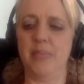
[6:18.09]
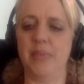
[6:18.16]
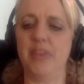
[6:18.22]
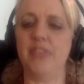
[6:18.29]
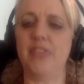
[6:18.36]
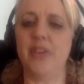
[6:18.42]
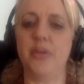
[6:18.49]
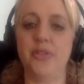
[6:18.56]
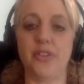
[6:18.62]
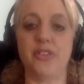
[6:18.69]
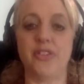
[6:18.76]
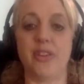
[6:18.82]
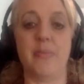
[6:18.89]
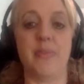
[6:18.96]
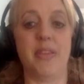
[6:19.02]
But those are
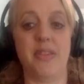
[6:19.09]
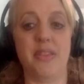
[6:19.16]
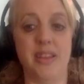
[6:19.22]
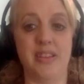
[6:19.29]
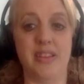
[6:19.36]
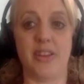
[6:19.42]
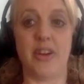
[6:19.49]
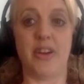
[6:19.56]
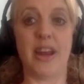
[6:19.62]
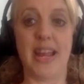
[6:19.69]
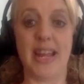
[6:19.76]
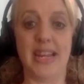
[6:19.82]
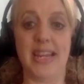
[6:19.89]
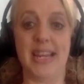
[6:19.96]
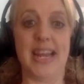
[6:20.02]
some of the things that are
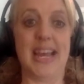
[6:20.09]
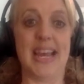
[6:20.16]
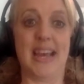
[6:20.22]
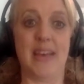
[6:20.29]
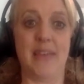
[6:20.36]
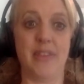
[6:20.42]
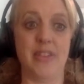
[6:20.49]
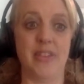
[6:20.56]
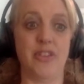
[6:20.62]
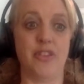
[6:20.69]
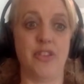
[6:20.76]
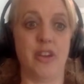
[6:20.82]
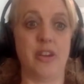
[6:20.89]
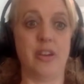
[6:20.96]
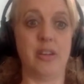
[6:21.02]
handy to have in the
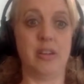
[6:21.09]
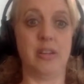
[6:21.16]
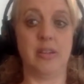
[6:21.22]
trunk.